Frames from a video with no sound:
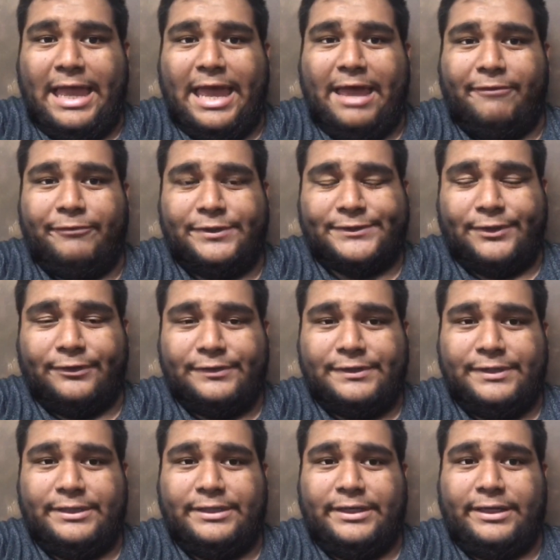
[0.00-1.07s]
have
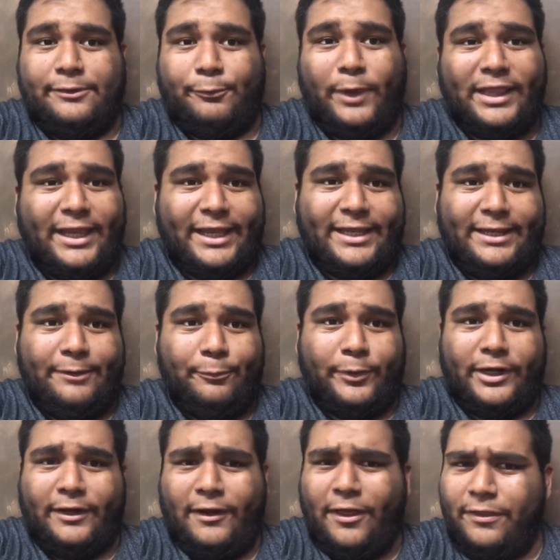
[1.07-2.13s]
resulted in relegating
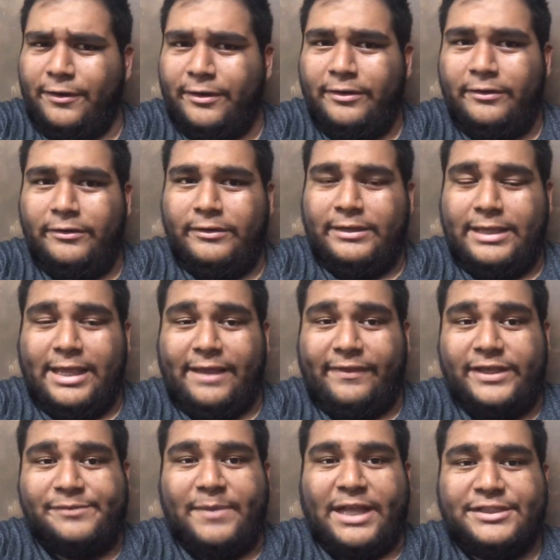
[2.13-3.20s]
one another in
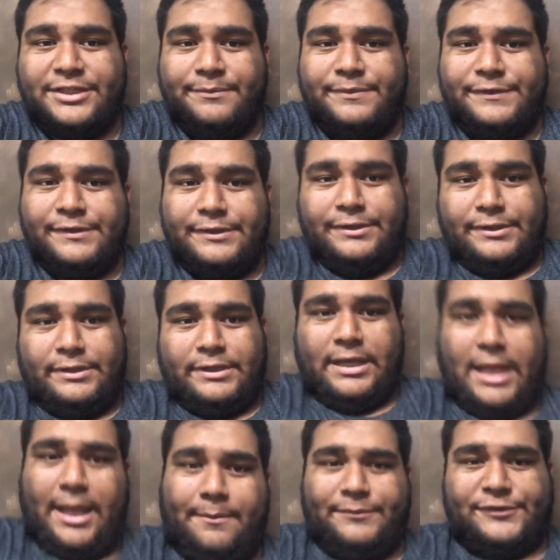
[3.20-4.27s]
these matchups.
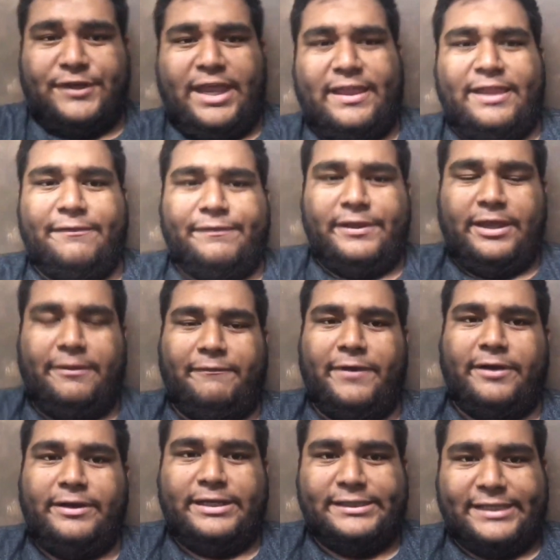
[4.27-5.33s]
So yeah, definitely a
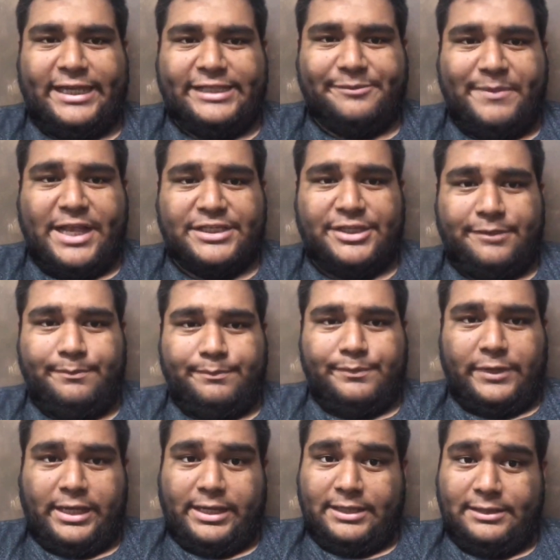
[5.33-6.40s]
very intense matchup.
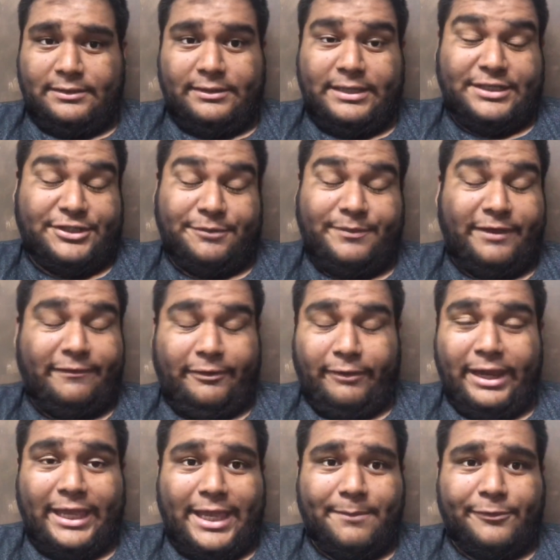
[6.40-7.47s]
It should be a
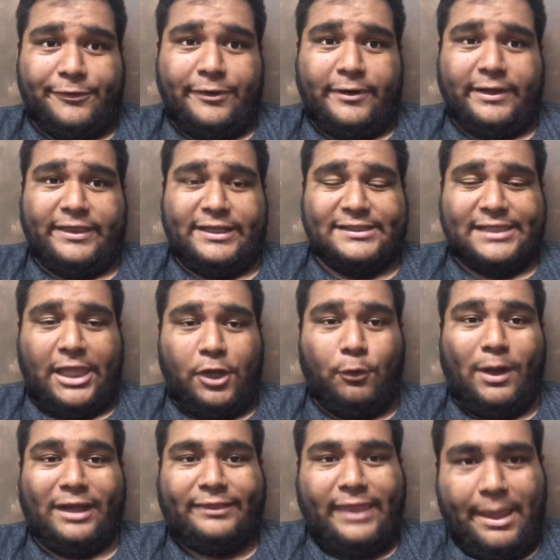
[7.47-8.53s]
great game over there at the Estadio
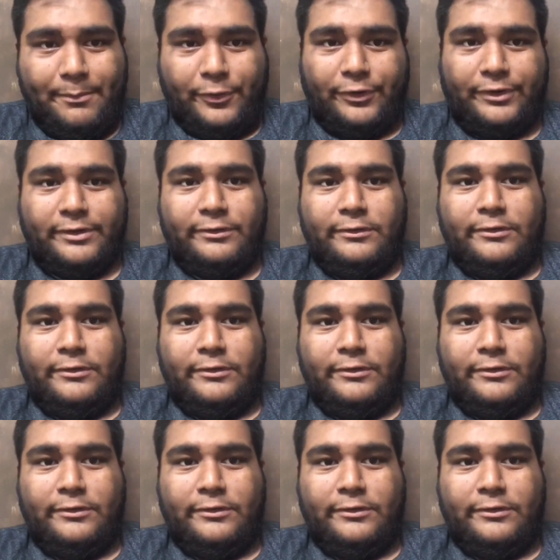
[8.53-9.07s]
Cuauhtémoc.